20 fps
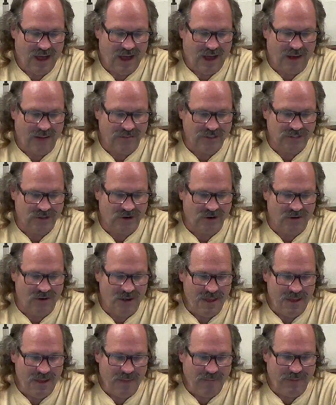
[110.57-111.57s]
Um,
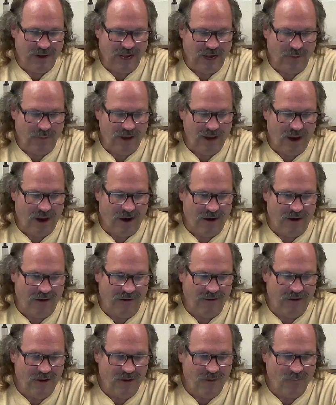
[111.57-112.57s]
so, but here we
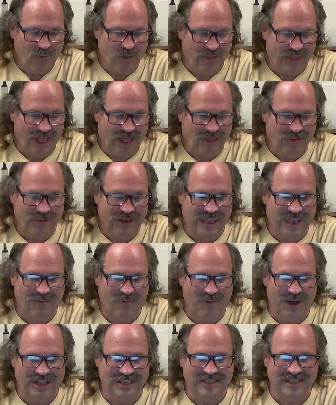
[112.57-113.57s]
are with Hello
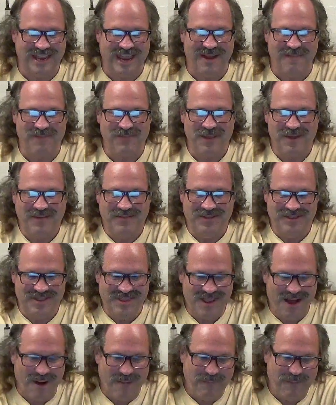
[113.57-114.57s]
Again Wednesday,
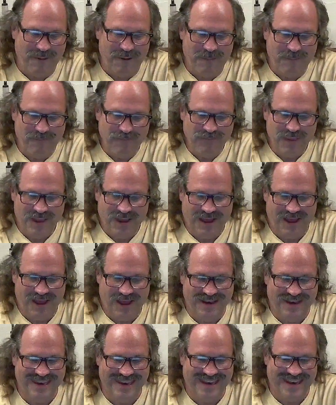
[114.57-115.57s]
number
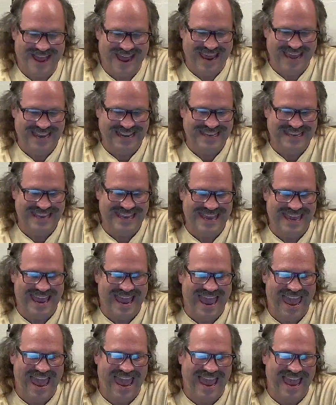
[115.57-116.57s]

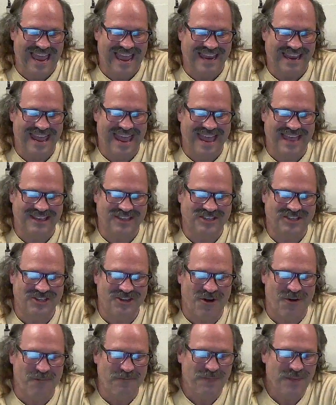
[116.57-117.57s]
ninety-eight. And
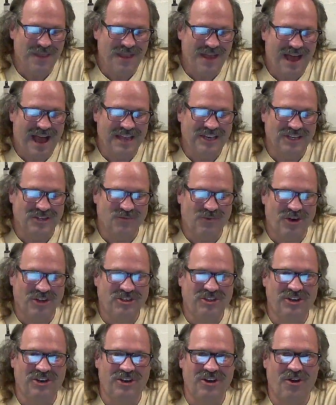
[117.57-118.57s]
so I just
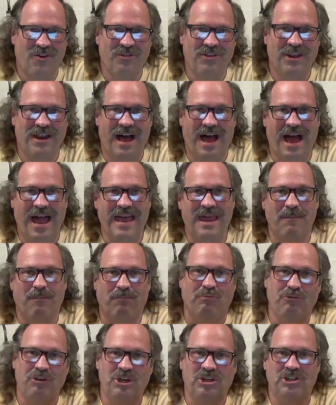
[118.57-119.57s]
want you to know that I
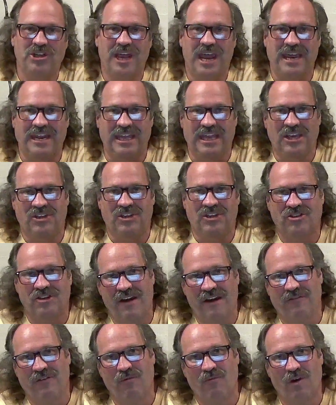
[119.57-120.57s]
appreciate each
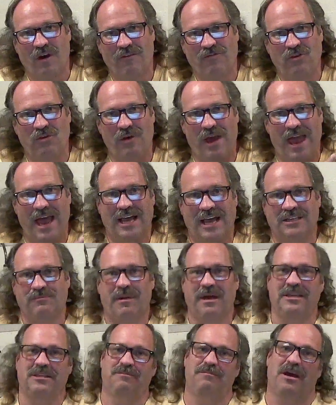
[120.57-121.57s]
and every one of you as
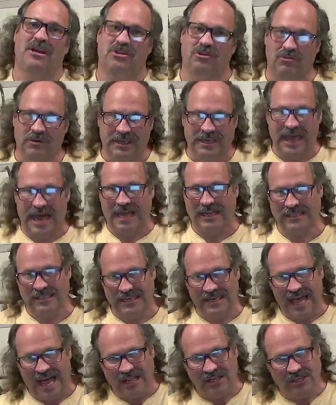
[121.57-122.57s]
my special
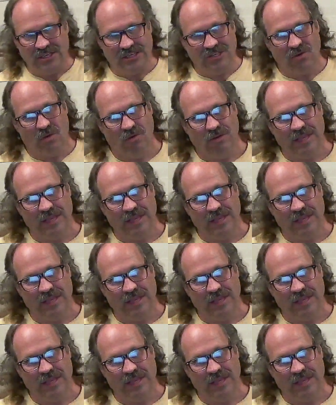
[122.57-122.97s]
guest, not just